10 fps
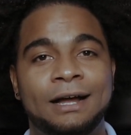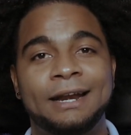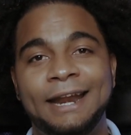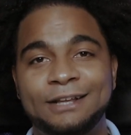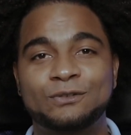
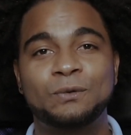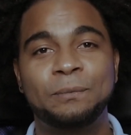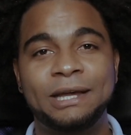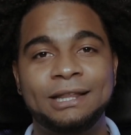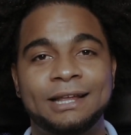next to
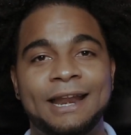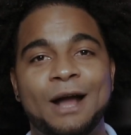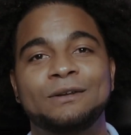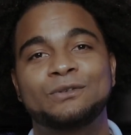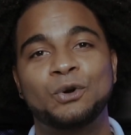me that
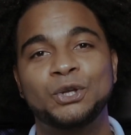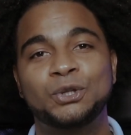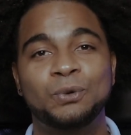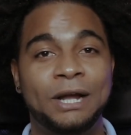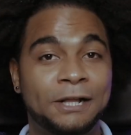now is going
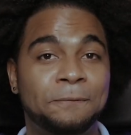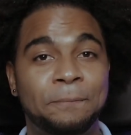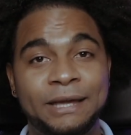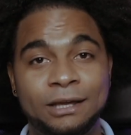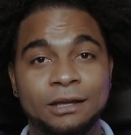to help
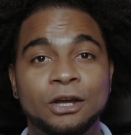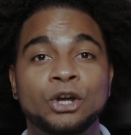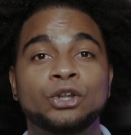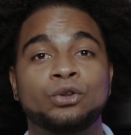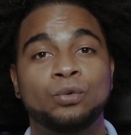me
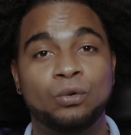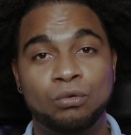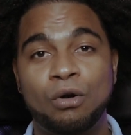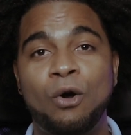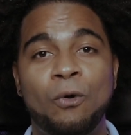to
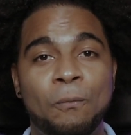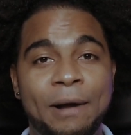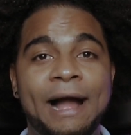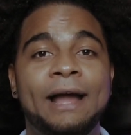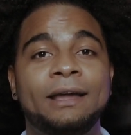grow
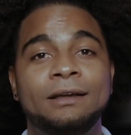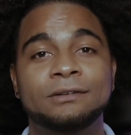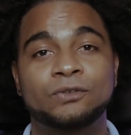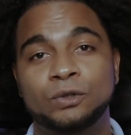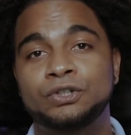my
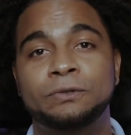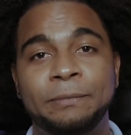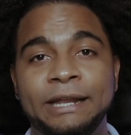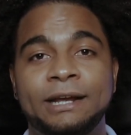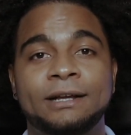social
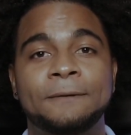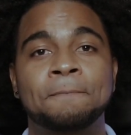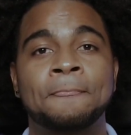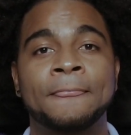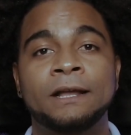media.
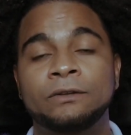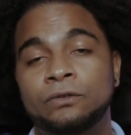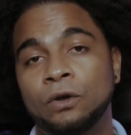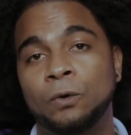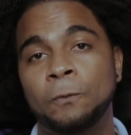
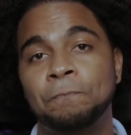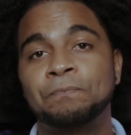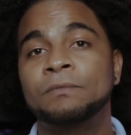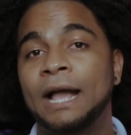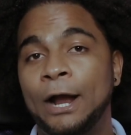So
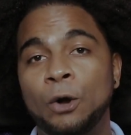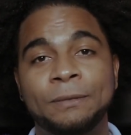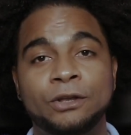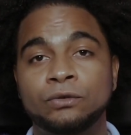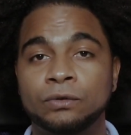I hope
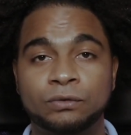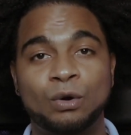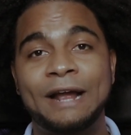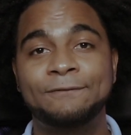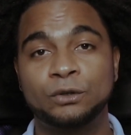that you
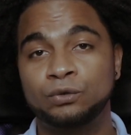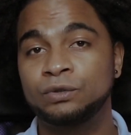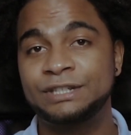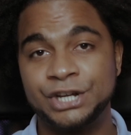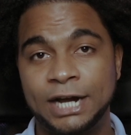subscribe to
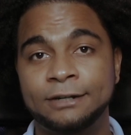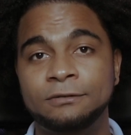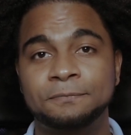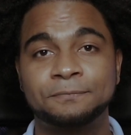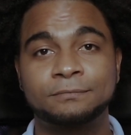this
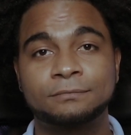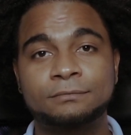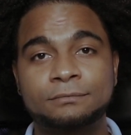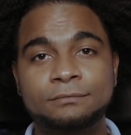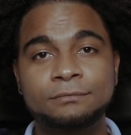channel.
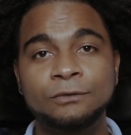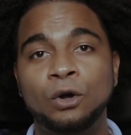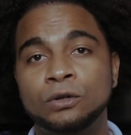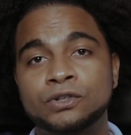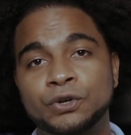
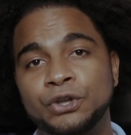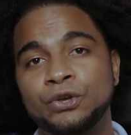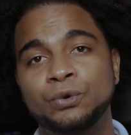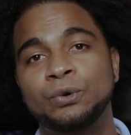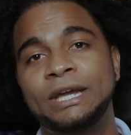Also,
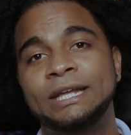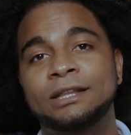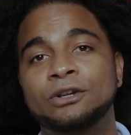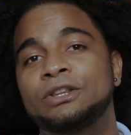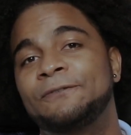you hit
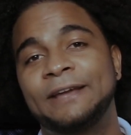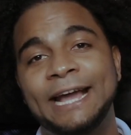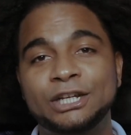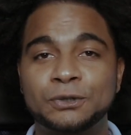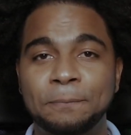the
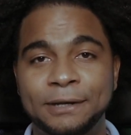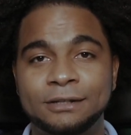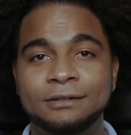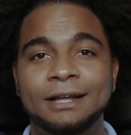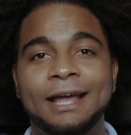notification
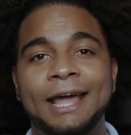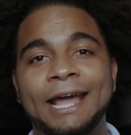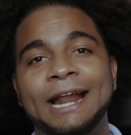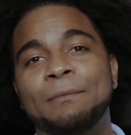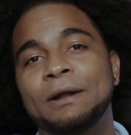bell,
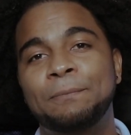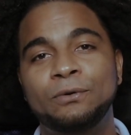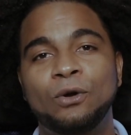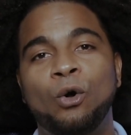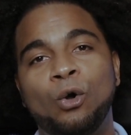and I'm gonna
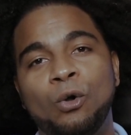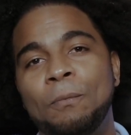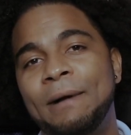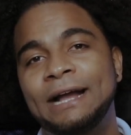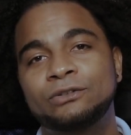put all my